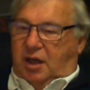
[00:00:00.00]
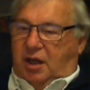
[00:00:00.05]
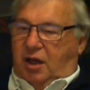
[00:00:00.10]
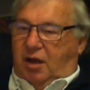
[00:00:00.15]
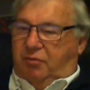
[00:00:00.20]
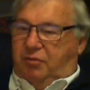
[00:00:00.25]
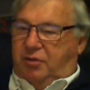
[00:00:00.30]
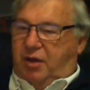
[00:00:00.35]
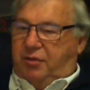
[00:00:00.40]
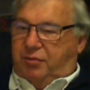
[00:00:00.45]

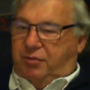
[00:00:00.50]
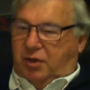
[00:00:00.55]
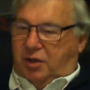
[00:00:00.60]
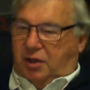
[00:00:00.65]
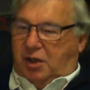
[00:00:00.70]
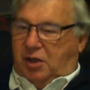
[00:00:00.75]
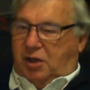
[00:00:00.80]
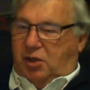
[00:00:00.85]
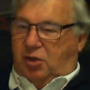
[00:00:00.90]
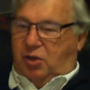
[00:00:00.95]
I've
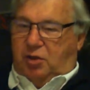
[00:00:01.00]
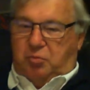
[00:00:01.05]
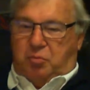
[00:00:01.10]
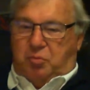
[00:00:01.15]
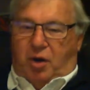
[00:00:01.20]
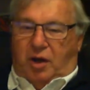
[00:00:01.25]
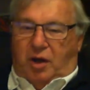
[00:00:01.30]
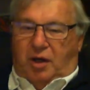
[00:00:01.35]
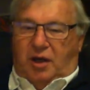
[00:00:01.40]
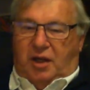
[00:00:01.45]
definitely learnt
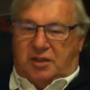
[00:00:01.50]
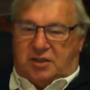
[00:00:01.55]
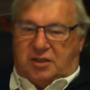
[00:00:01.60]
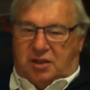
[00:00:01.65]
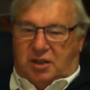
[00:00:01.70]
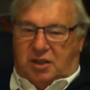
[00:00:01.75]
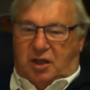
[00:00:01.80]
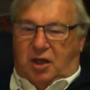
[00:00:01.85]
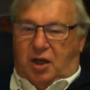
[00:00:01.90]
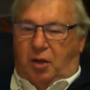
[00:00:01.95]
my
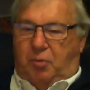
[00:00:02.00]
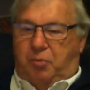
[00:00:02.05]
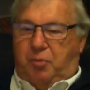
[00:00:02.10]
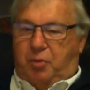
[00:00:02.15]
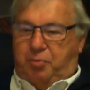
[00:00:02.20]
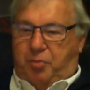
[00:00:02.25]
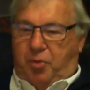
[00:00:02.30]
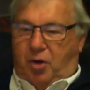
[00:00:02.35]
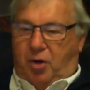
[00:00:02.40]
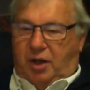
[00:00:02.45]
lesson, and I'm
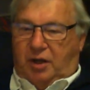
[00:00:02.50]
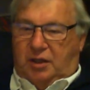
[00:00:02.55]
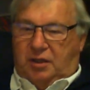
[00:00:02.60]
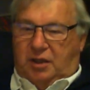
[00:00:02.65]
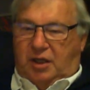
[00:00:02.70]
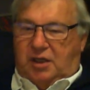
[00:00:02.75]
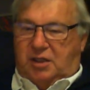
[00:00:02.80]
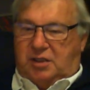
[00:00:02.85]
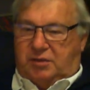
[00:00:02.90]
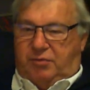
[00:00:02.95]
not buying
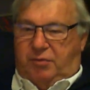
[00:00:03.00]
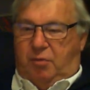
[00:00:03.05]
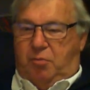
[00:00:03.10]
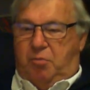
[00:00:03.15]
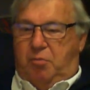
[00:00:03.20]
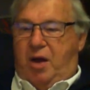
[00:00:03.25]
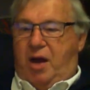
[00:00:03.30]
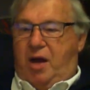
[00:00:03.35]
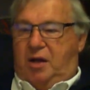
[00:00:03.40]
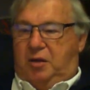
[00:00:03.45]
links
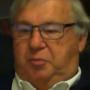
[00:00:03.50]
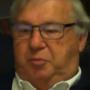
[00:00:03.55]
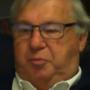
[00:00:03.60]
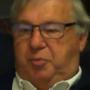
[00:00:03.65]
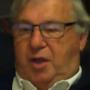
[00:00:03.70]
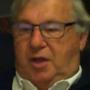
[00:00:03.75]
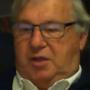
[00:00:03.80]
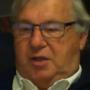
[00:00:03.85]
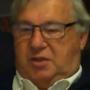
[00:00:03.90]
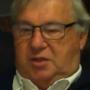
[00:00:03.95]
from
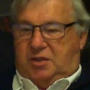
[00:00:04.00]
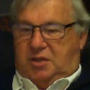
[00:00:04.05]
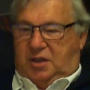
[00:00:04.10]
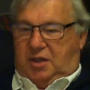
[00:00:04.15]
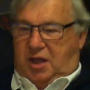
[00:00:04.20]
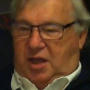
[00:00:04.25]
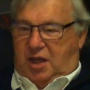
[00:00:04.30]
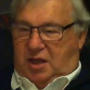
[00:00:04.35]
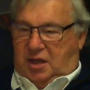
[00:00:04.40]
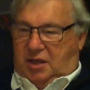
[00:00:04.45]
marketplaces
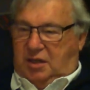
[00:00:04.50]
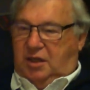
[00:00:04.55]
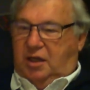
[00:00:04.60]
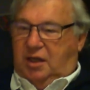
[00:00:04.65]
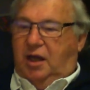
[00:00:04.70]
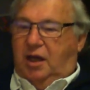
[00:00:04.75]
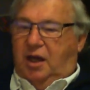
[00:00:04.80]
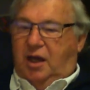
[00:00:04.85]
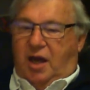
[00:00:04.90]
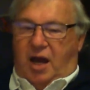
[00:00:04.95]
again
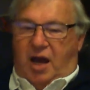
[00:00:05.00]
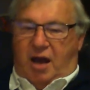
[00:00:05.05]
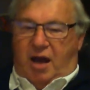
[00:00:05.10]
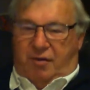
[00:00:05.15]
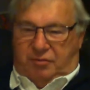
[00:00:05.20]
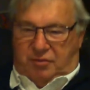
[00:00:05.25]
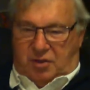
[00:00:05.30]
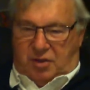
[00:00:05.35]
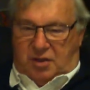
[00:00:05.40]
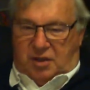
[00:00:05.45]

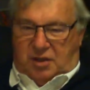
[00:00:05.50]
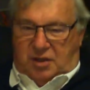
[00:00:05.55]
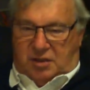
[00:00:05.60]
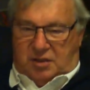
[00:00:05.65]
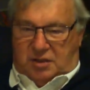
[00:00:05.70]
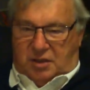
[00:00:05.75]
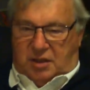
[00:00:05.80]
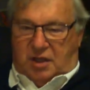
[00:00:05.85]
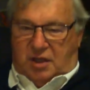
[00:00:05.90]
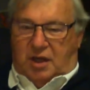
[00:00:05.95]
after
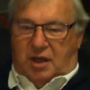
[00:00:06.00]
this.